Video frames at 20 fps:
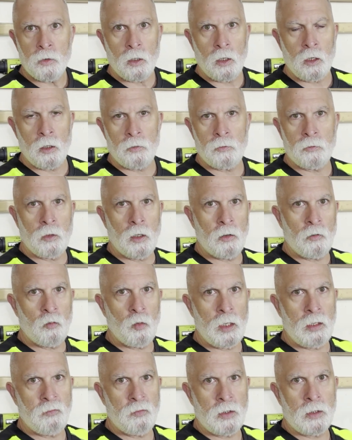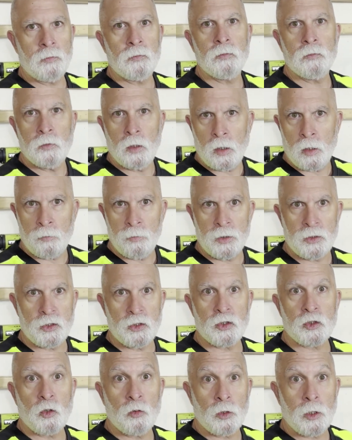of wavy
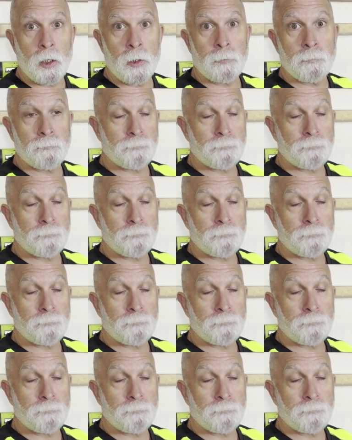business going on.